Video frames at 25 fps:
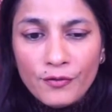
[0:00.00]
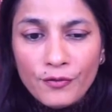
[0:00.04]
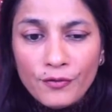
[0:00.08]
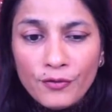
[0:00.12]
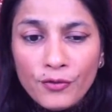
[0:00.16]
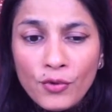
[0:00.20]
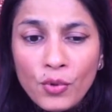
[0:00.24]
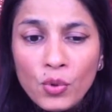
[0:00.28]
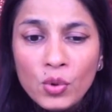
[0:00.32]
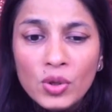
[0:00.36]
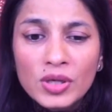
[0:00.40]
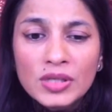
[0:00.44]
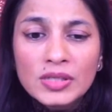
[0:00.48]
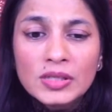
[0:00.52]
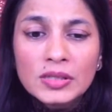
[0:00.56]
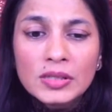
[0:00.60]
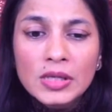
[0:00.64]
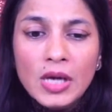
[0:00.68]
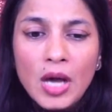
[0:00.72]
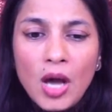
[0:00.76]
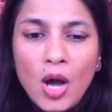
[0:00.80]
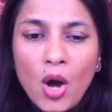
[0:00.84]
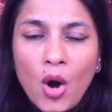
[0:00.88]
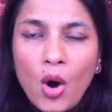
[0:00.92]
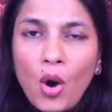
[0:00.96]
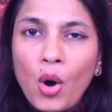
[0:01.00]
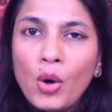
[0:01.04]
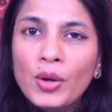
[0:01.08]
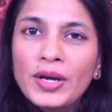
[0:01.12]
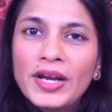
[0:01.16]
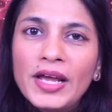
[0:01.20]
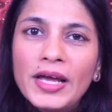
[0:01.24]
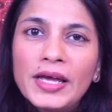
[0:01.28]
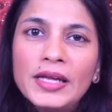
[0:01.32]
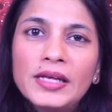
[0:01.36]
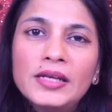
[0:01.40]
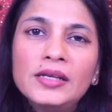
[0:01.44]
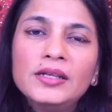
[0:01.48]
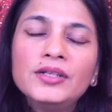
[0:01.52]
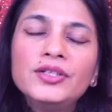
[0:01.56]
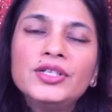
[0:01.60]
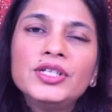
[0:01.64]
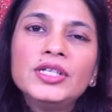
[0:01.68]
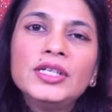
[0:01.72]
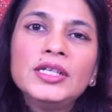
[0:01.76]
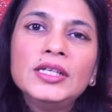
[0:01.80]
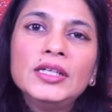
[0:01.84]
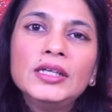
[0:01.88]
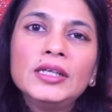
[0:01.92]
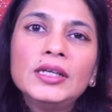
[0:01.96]
focus on
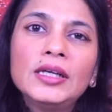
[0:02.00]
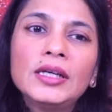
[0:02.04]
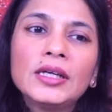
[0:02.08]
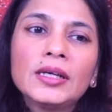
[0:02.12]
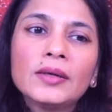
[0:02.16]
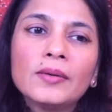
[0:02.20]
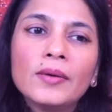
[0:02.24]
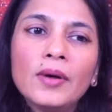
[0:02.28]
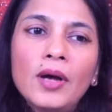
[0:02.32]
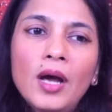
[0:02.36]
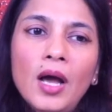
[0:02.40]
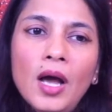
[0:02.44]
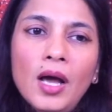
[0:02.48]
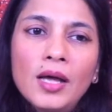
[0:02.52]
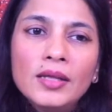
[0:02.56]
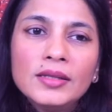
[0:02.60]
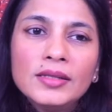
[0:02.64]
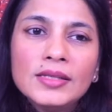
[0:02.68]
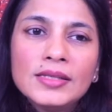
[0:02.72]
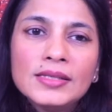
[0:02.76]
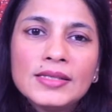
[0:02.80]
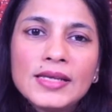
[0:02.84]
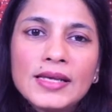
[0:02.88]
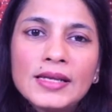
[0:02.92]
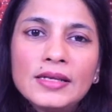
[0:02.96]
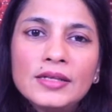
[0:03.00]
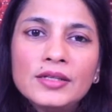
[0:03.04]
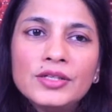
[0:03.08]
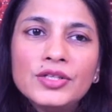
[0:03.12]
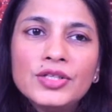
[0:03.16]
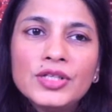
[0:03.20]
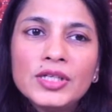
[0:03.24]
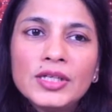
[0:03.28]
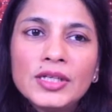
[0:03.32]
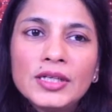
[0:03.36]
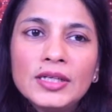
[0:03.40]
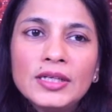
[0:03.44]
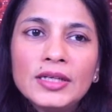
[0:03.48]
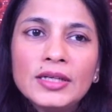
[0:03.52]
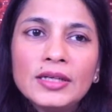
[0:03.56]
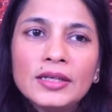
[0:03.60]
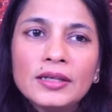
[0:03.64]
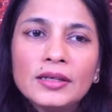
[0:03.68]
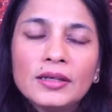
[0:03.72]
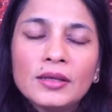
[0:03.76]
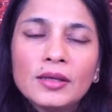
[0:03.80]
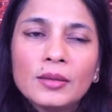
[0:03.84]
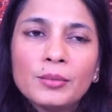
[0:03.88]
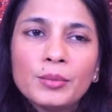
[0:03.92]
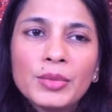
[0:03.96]
energy healing this energy
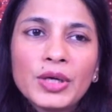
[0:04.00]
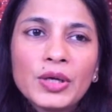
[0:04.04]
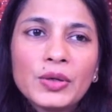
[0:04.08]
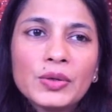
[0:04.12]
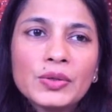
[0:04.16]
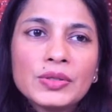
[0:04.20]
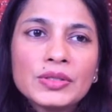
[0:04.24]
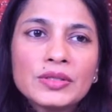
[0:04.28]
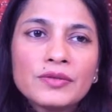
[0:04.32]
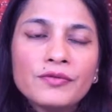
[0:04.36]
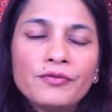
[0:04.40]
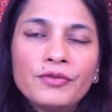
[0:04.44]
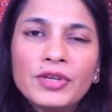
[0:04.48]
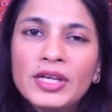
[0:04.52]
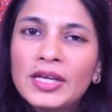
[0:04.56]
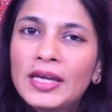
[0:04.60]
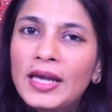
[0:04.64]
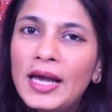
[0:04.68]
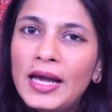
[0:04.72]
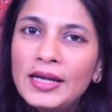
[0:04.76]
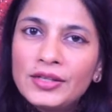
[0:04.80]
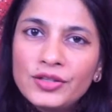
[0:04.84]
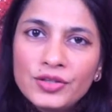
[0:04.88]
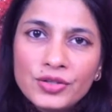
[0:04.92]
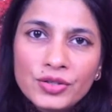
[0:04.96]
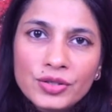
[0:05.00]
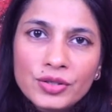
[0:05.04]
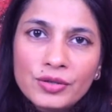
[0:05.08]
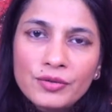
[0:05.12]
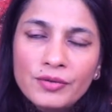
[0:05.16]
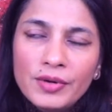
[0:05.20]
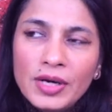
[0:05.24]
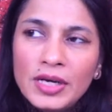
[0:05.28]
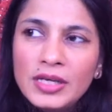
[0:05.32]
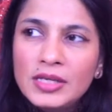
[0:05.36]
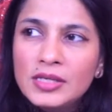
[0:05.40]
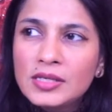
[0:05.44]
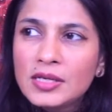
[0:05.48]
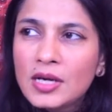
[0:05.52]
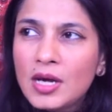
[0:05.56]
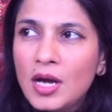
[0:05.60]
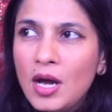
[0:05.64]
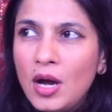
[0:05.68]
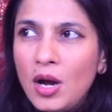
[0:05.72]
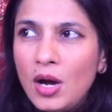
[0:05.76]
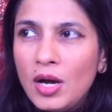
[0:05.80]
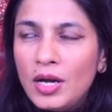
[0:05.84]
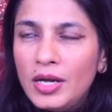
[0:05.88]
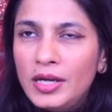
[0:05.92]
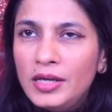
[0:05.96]
healing because we catch right
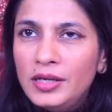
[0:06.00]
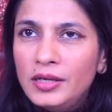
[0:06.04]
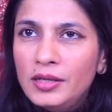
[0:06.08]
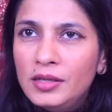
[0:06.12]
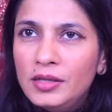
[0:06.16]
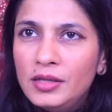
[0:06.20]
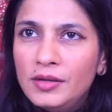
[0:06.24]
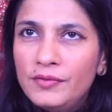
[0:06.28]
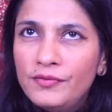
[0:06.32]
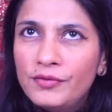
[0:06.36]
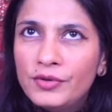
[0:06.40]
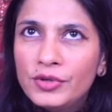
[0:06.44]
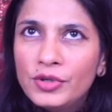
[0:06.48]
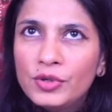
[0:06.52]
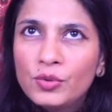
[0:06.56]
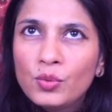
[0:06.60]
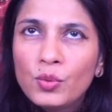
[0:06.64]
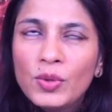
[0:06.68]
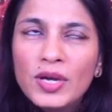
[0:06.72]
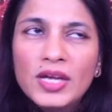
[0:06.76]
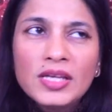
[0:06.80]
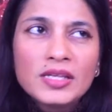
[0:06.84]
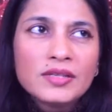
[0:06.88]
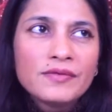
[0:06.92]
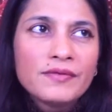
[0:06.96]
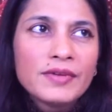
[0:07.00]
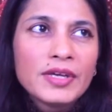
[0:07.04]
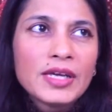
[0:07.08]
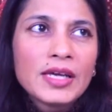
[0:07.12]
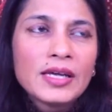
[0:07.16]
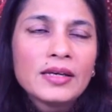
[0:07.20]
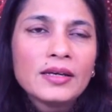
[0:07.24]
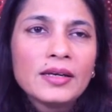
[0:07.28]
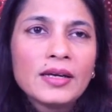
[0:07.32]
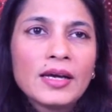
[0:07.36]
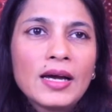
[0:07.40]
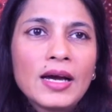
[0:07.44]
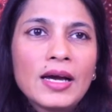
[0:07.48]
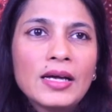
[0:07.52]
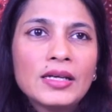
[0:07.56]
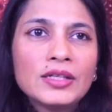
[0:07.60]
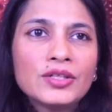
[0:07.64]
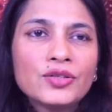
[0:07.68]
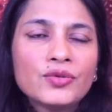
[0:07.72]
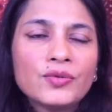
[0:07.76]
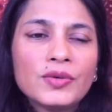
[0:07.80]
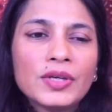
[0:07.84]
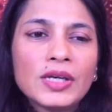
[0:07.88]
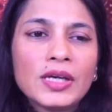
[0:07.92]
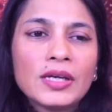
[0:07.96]
in different ways we can
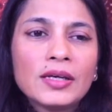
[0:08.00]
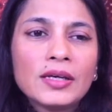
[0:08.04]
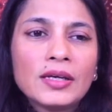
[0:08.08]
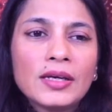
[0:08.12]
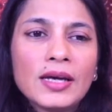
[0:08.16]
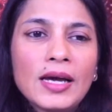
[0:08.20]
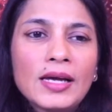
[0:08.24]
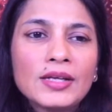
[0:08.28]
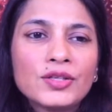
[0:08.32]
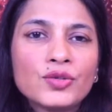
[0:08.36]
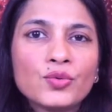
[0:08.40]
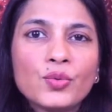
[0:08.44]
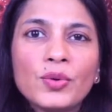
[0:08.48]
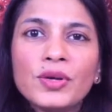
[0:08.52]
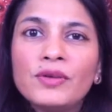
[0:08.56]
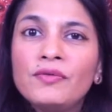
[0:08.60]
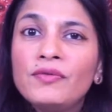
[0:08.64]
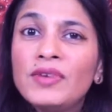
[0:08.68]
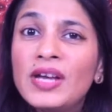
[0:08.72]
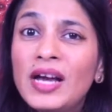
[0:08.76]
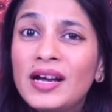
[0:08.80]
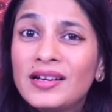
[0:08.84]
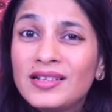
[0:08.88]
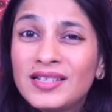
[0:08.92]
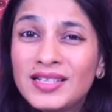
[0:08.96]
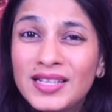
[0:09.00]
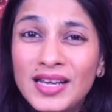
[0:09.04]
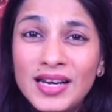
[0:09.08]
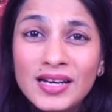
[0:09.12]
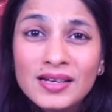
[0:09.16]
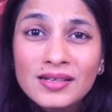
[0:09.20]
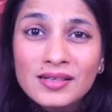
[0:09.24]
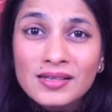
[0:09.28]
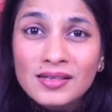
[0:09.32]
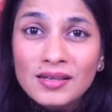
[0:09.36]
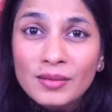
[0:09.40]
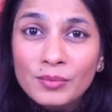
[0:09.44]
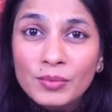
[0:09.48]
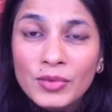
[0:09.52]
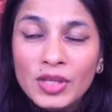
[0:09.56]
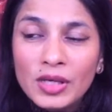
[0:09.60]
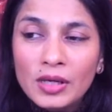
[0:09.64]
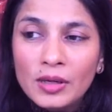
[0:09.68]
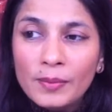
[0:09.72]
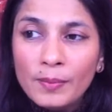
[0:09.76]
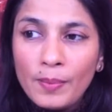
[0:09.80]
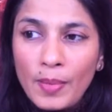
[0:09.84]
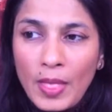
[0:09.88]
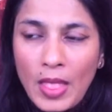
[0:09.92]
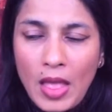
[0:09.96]
catch we can catch when we attend
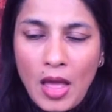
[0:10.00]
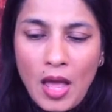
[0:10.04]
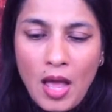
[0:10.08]
something